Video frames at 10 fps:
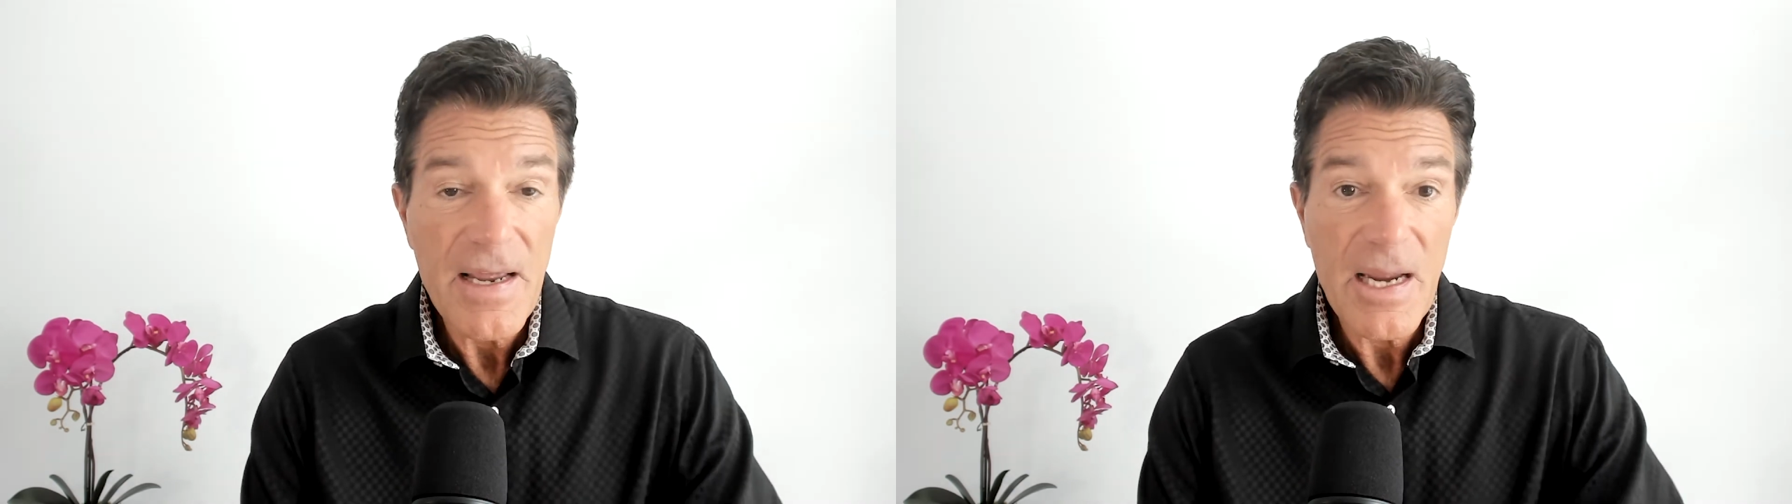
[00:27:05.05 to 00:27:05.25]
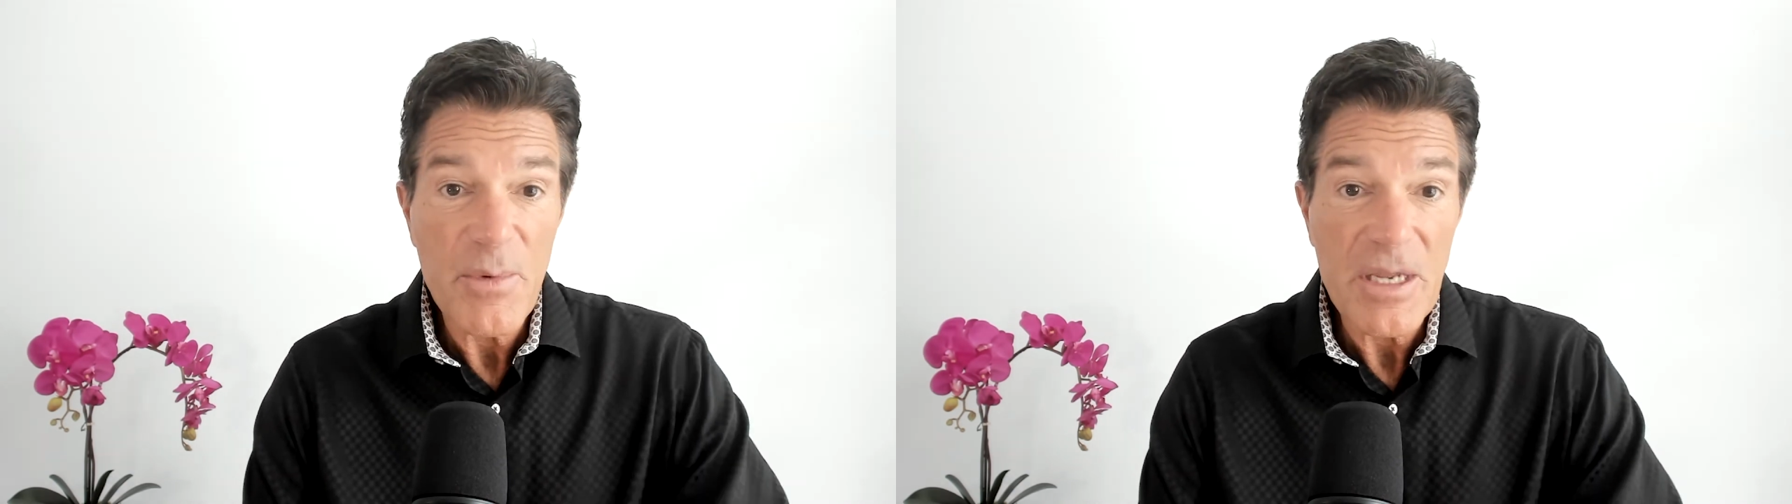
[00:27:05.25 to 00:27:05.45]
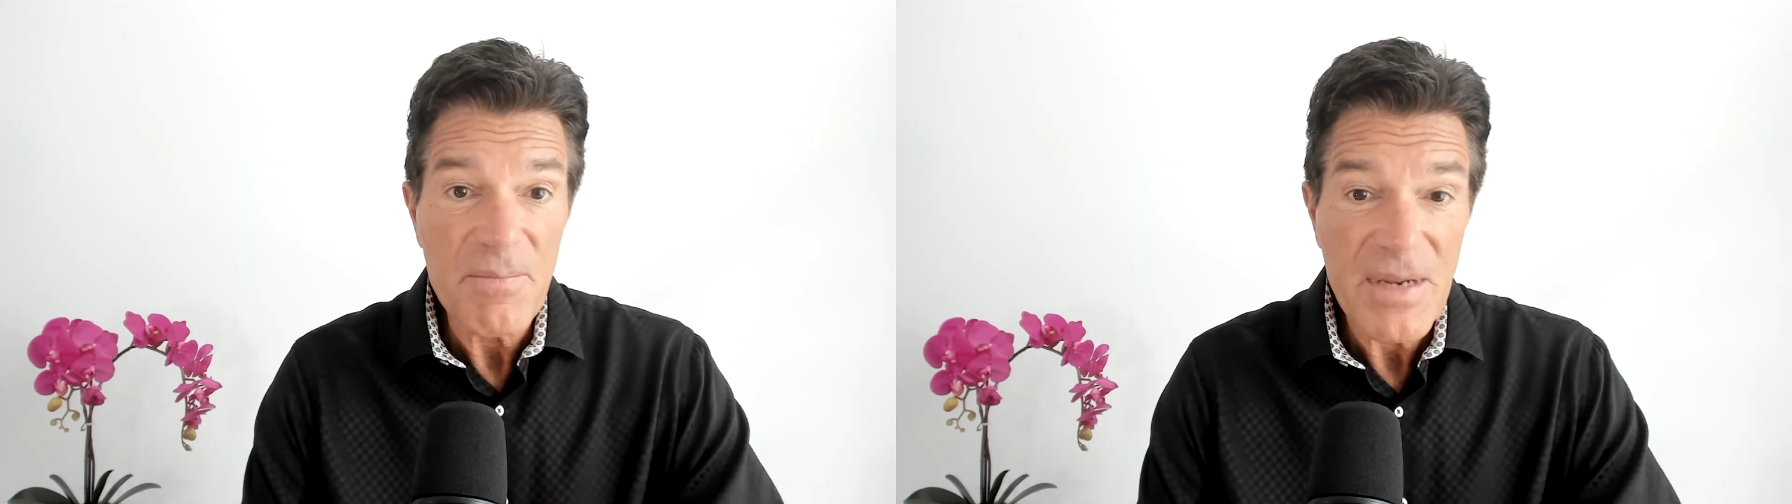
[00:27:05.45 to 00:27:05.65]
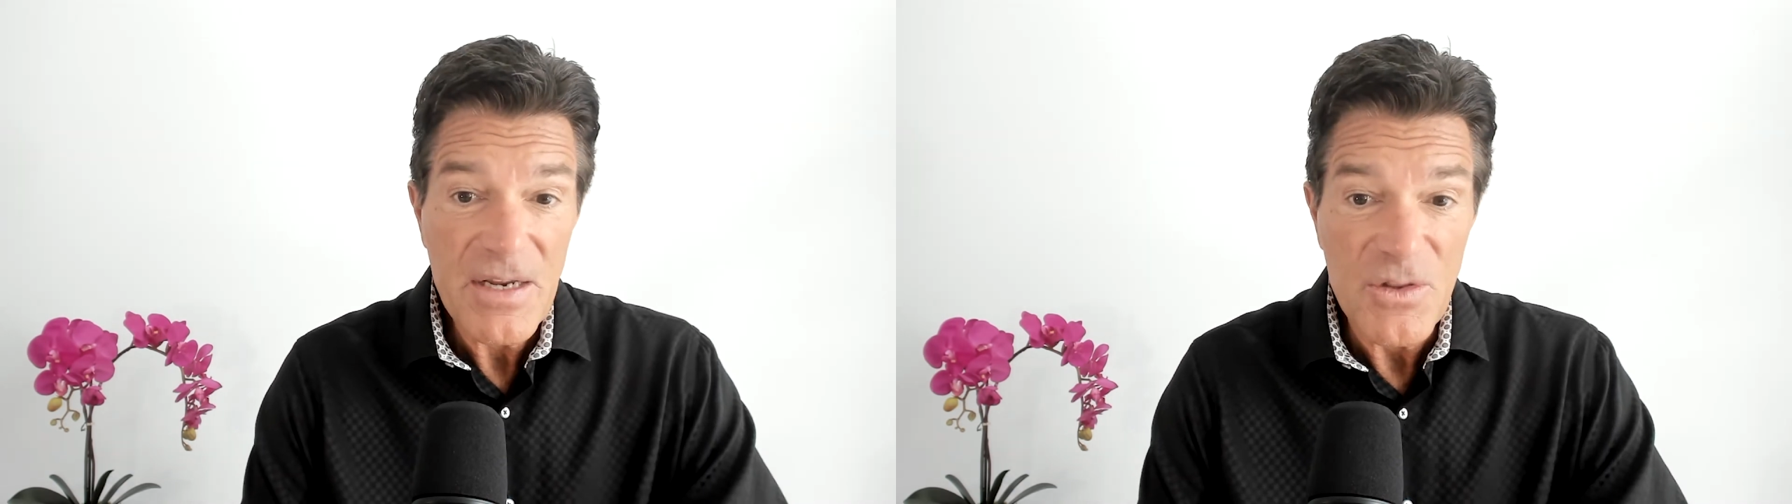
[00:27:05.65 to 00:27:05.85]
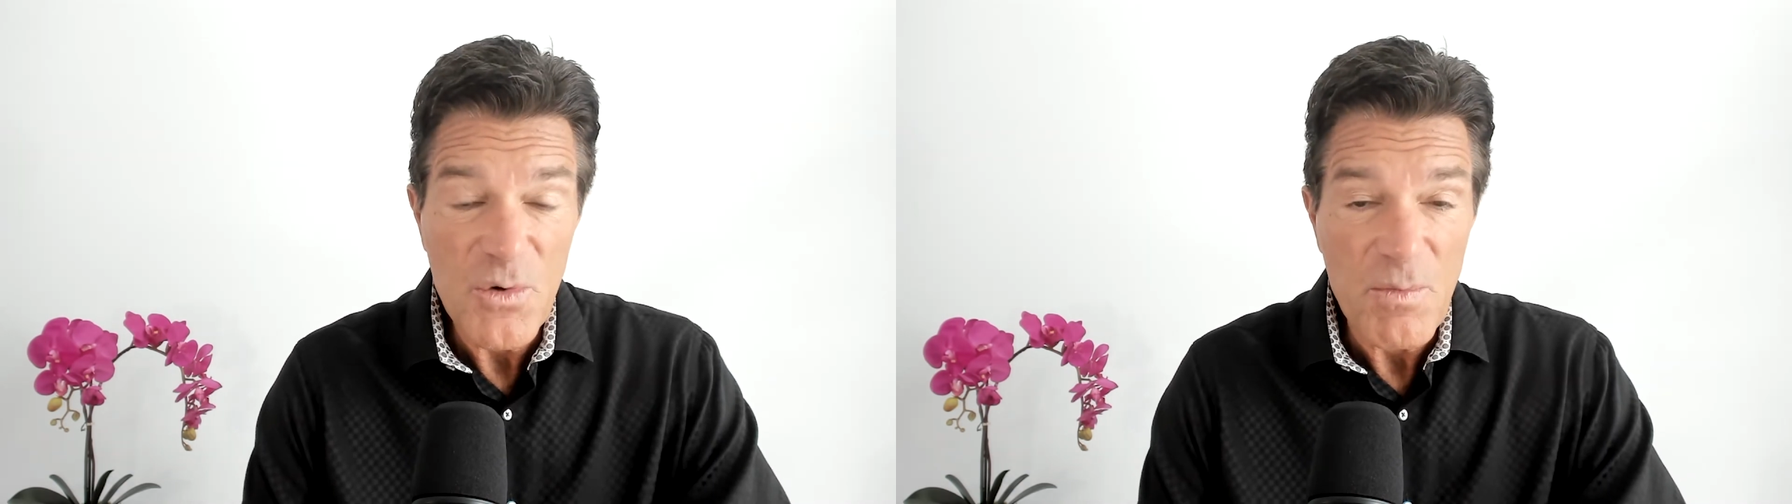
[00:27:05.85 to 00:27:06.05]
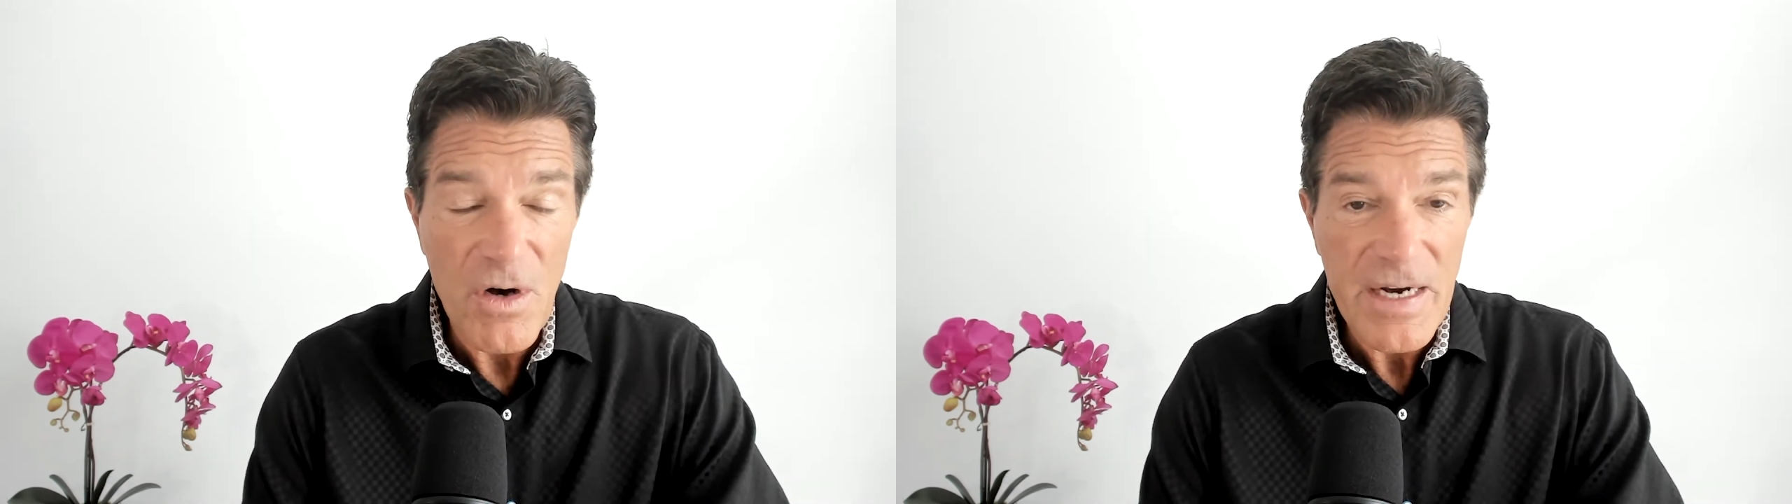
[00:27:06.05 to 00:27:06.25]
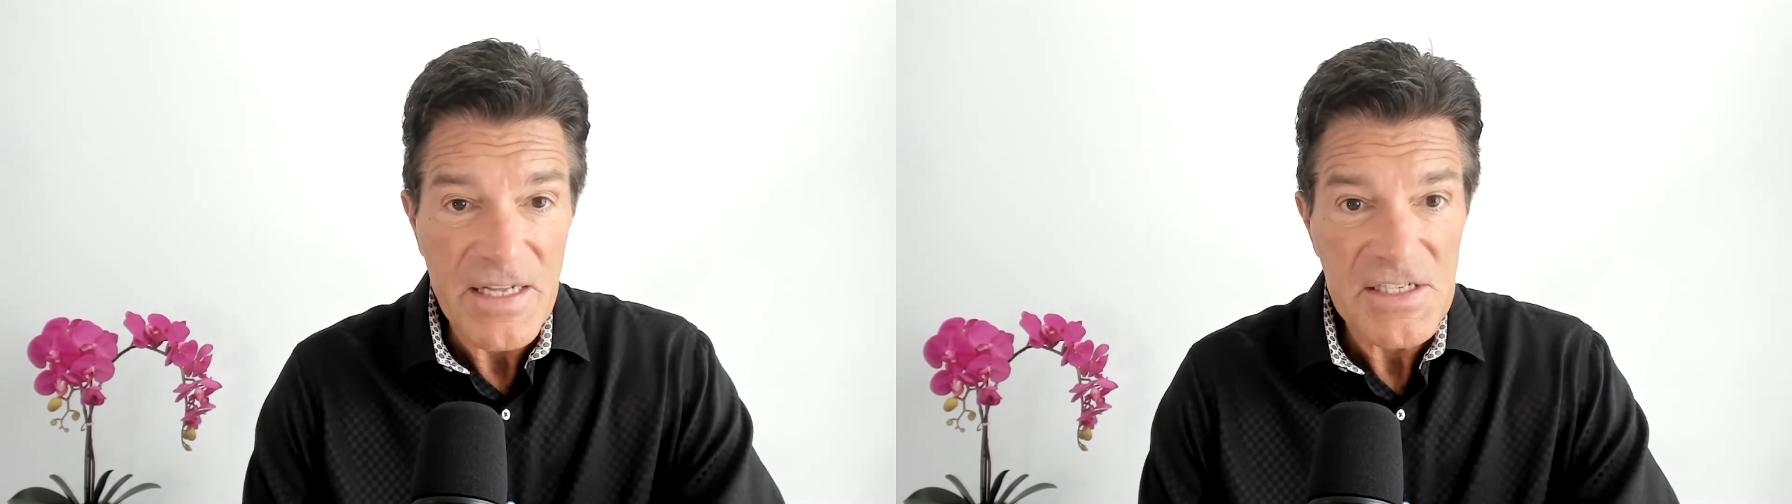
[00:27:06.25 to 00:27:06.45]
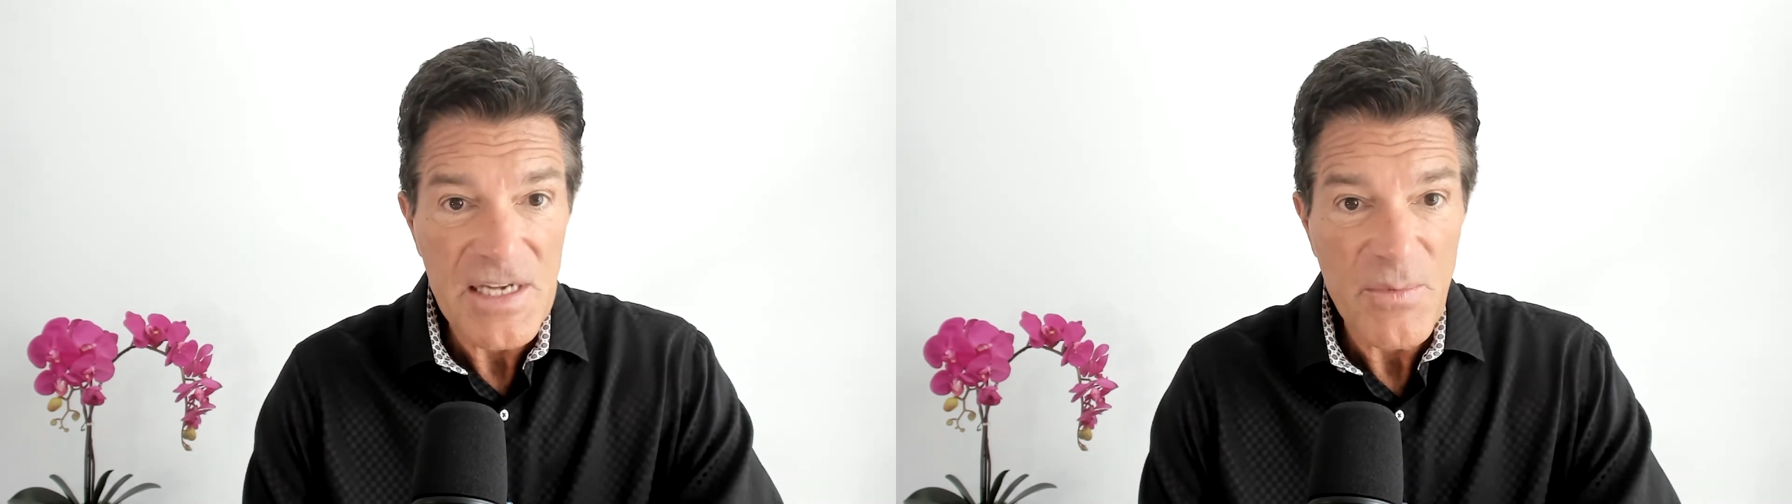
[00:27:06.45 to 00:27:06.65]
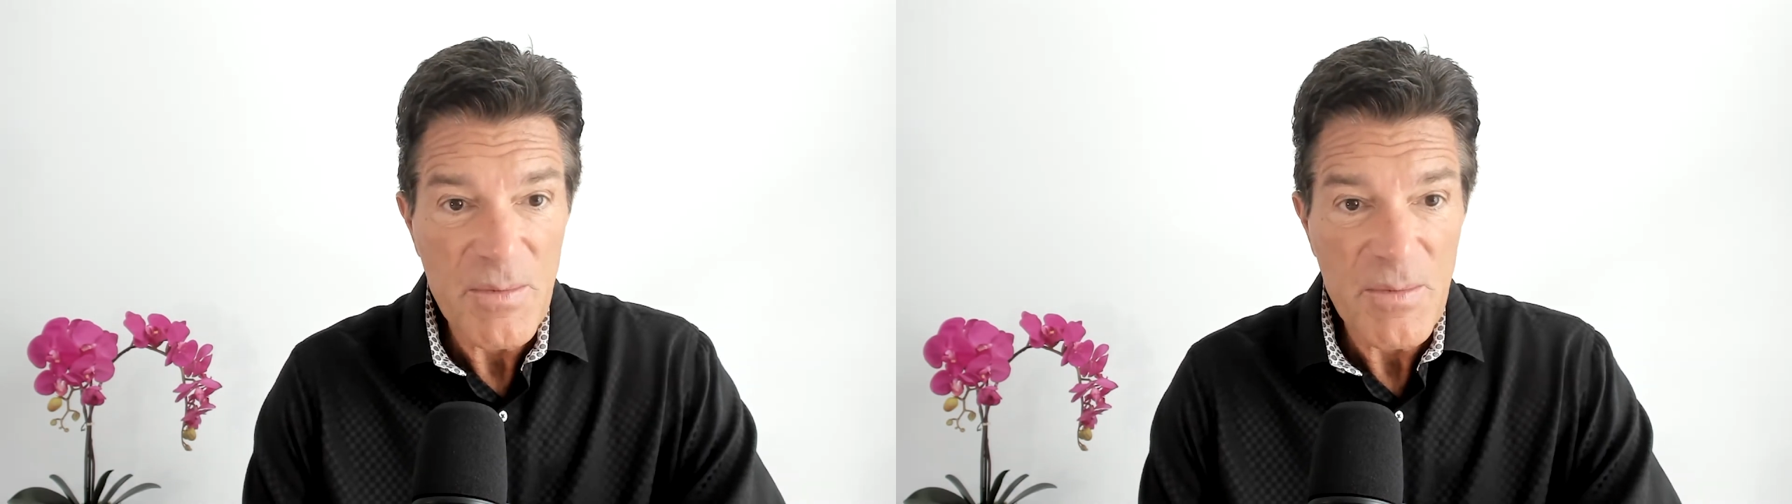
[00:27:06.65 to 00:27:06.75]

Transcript: And we can pick new markets that